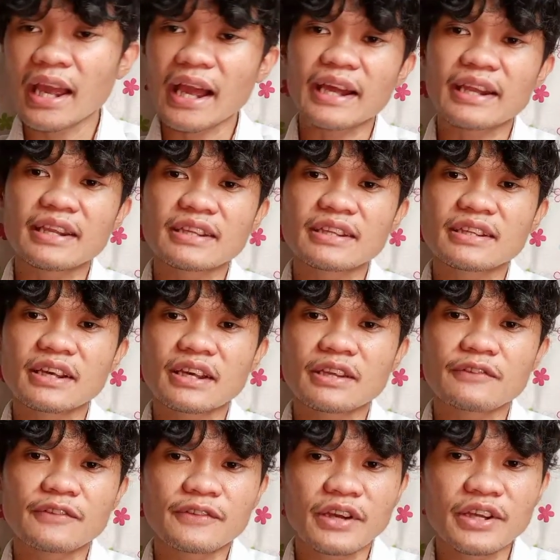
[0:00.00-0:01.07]
And in the
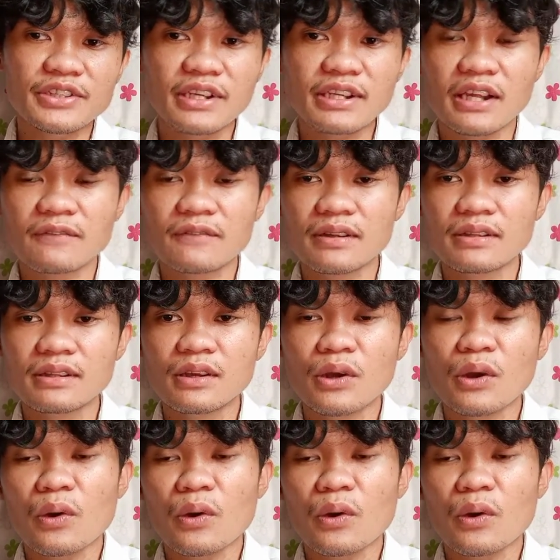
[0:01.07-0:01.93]
inferential level,